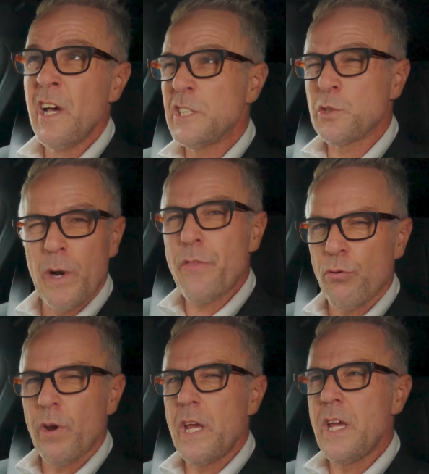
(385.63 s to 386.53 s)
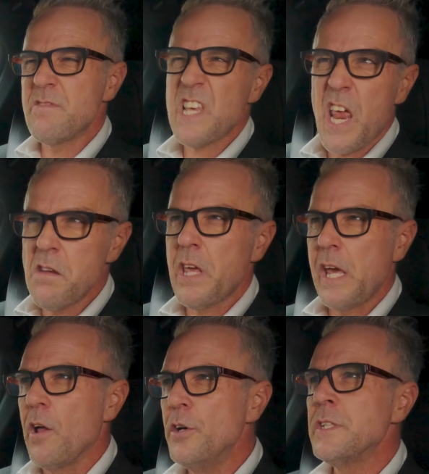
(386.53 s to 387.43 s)
It's 2310
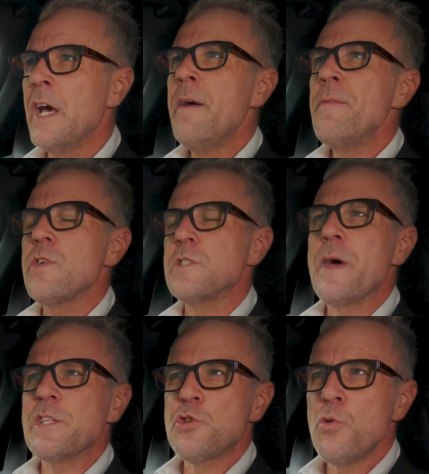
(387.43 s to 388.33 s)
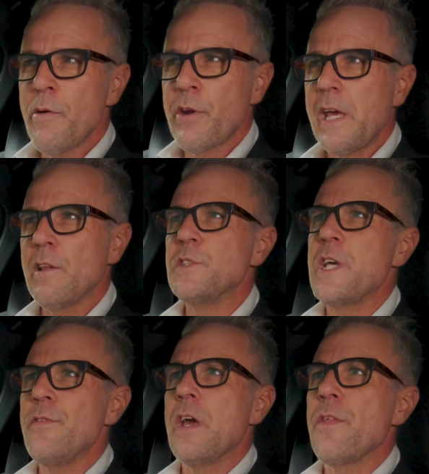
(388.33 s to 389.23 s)
kilos. So it's about 200 kilos
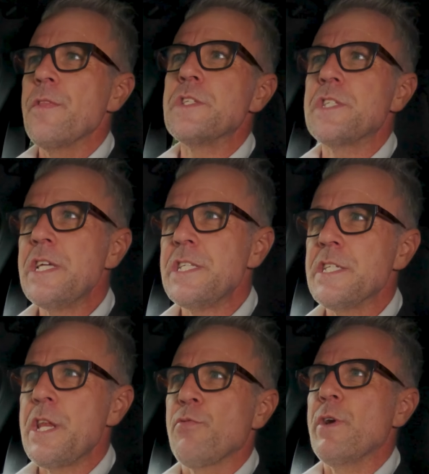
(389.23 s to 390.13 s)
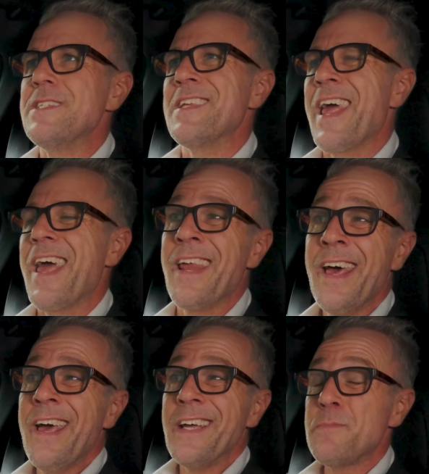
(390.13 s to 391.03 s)
heavier than the C63 sedan.
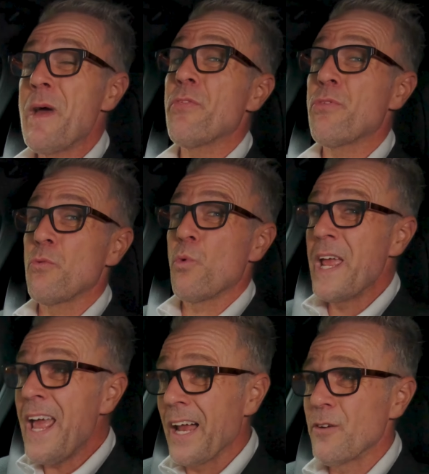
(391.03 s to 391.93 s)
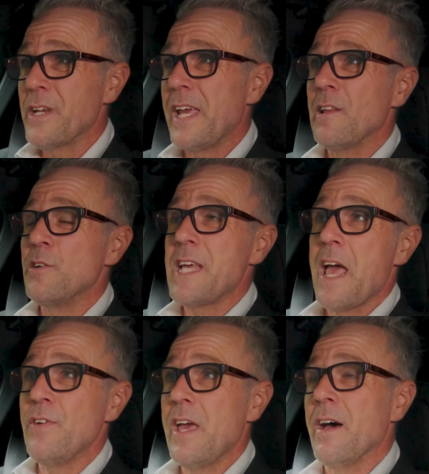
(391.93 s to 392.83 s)
It's about 300 kilos
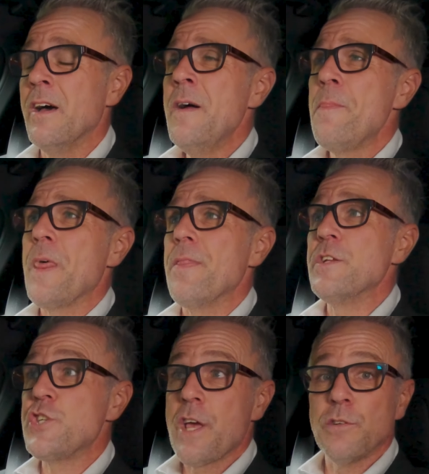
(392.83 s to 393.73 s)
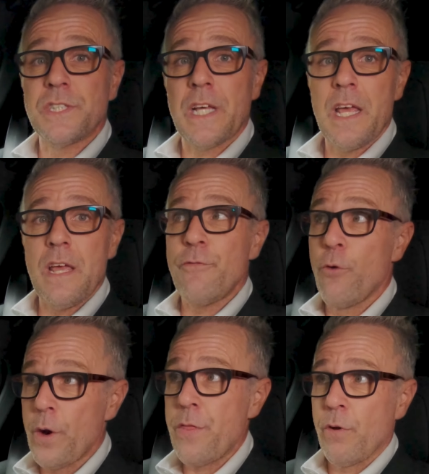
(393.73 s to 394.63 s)
heavier than the
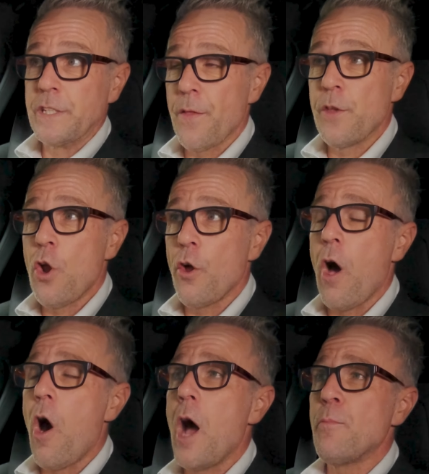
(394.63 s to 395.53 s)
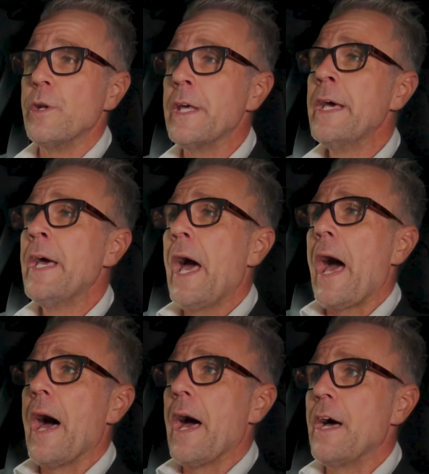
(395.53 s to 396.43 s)
GLC43, so the non-hybrid
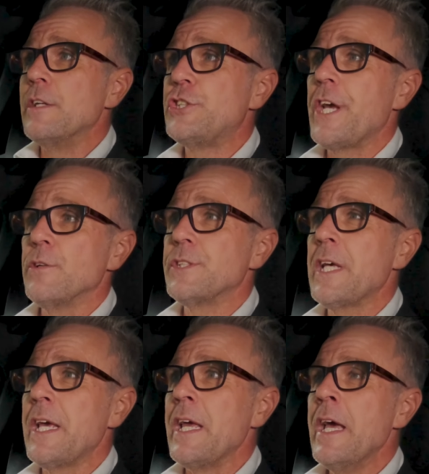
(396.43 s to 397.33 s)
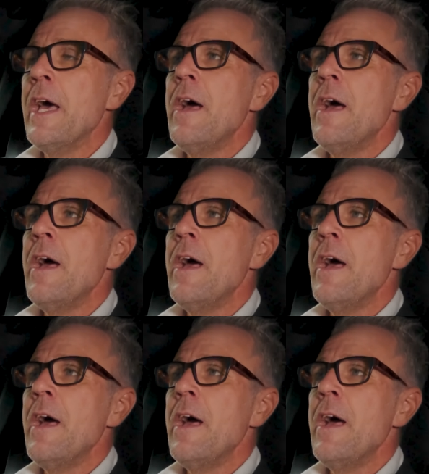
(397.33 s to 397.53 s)
GLC.